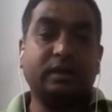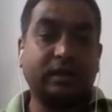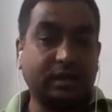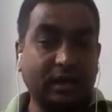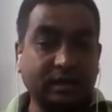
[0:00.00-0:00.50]
their
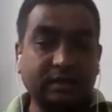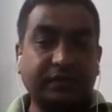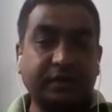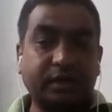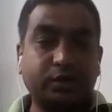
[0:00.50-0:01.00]

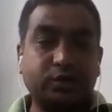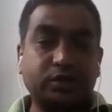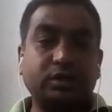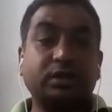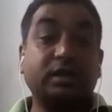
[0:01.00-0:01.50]

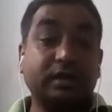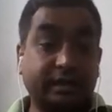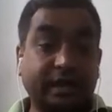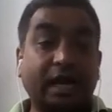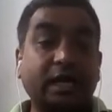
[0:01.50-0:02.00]
classification,
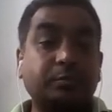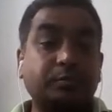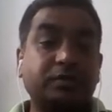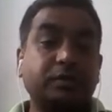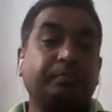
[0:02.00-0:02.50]

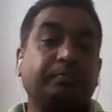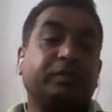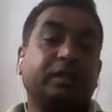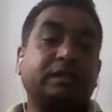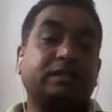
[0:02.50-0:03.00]
types,
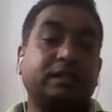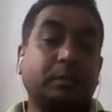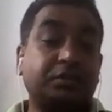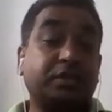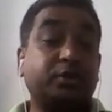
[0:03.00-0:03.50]
then
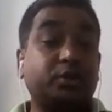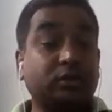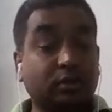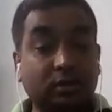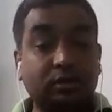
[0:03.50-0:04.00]

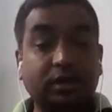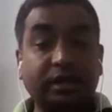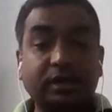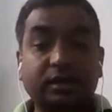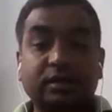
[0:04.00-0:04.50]
substation
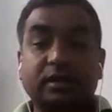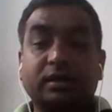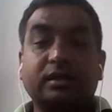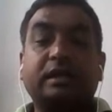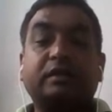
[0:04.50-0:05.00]
earthing,
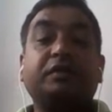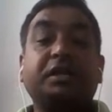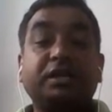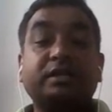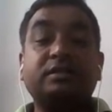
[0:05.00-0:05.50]
then
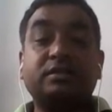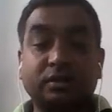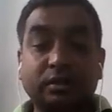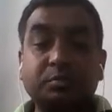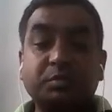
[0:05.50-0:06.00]
various
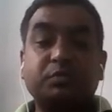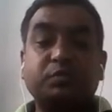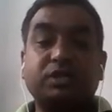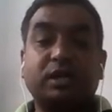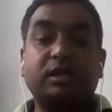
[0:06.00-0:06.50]
terms
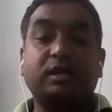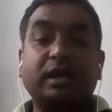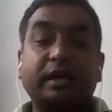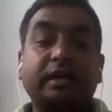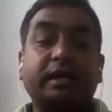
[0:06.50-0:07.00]
which are
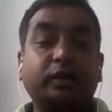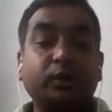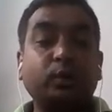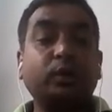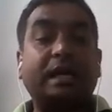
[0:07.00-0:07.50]
related
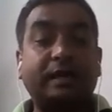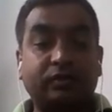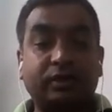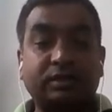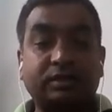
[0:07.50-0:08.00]
to
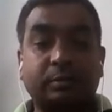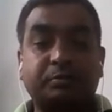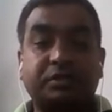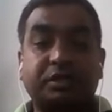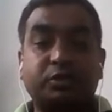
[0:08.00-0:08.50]
electrical
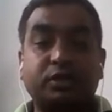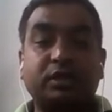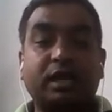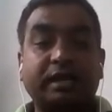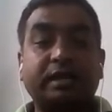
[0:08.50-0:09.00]

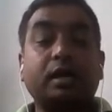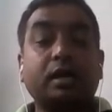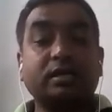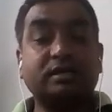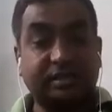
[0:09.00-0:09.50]
substation like
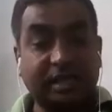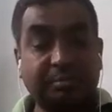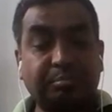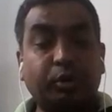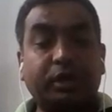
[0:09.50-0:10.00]

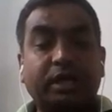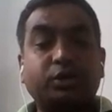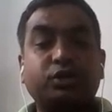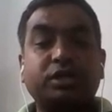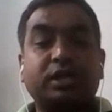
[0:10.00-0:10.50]
step
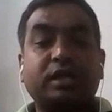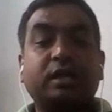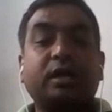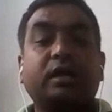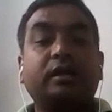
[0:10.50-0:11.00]
potential,
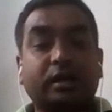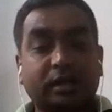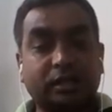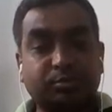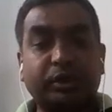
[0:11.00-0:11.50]

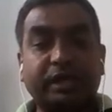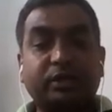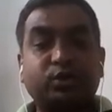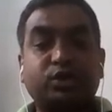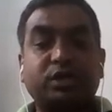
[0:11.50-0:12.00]
touch
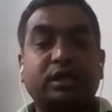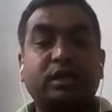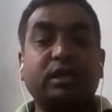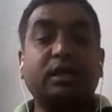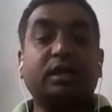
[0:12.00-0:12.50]
potential,
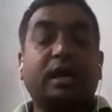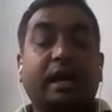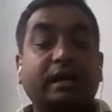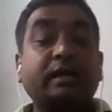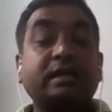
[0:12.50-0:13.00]

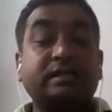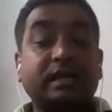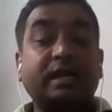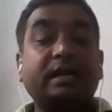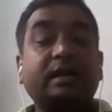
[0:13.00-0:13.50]
and
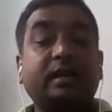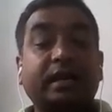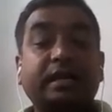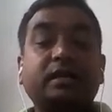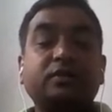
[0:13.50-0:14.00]
deciding
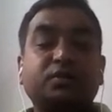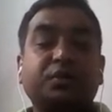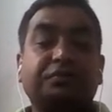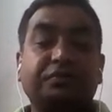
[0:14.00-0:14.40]
ratings of